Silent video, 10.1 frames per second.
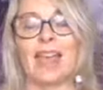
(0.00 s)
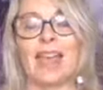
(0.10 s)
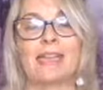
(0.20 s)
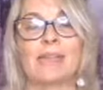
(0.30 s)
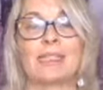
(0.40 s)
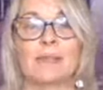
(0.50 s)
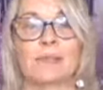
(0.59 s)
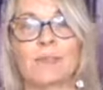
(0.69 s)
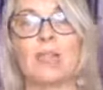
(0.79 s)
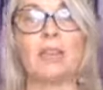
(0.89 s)
And
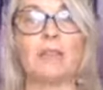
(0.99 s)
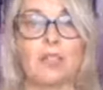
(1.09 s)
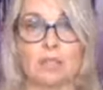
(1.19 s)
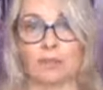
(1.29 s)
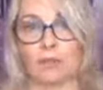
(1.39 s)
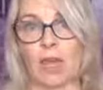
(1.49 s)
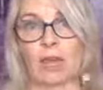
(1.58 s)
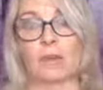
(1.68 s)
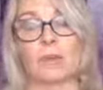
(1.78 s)
life just flows.